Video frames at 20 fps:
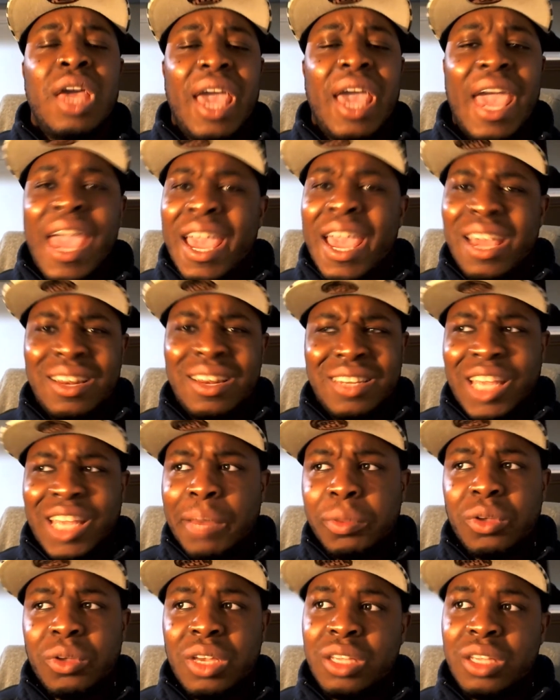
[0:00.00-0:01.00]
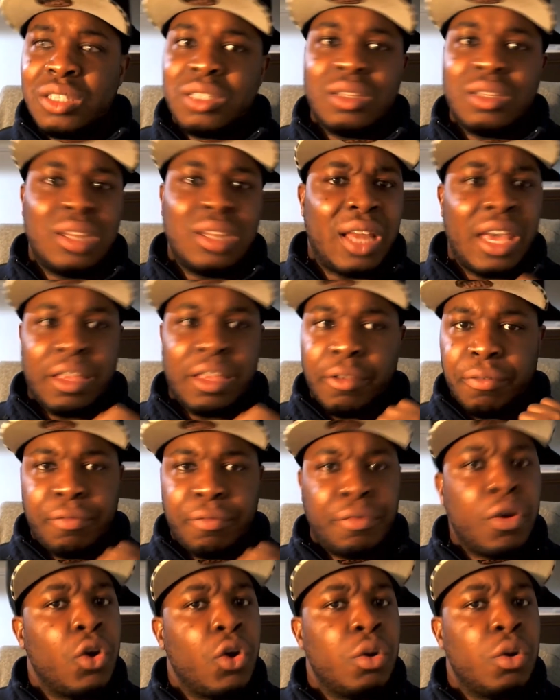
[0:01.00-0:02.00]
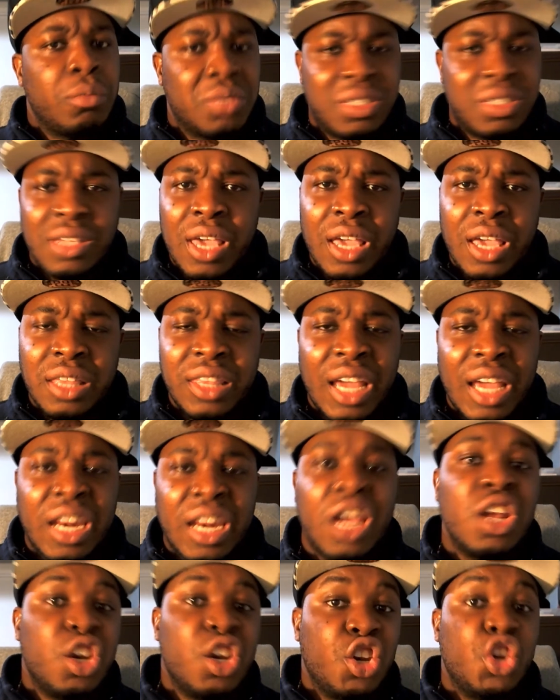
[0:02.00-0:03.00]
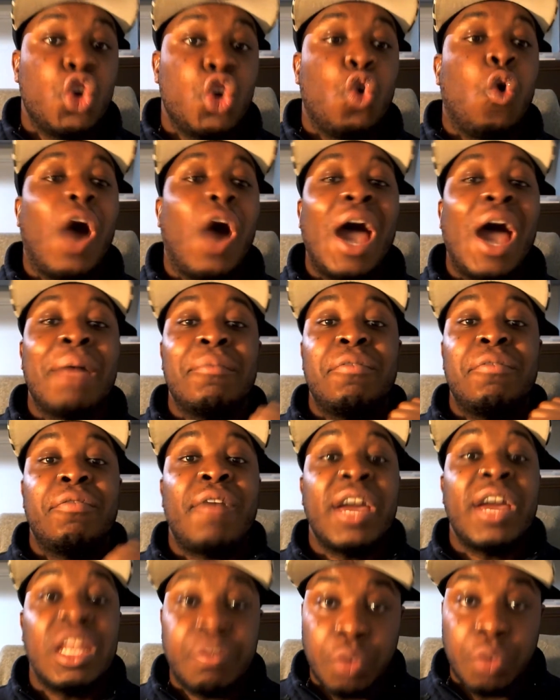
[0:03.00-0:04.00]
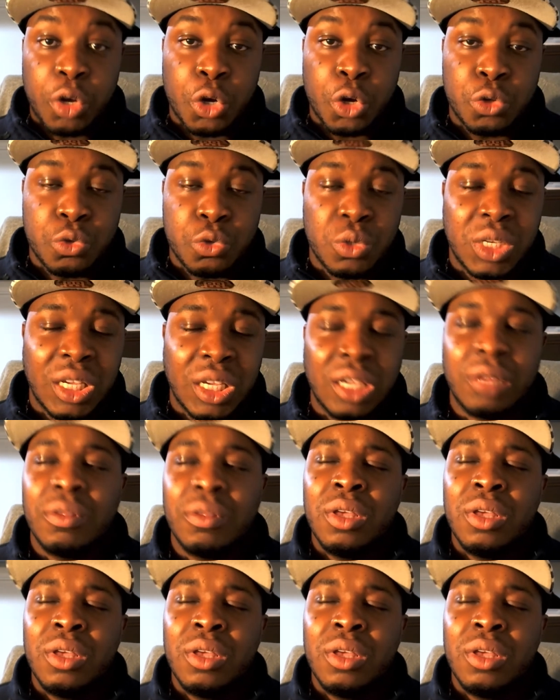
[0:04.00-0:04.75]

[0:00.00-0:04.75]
And Yamato is like firm, saying that no, I'm fighting for Kozuki.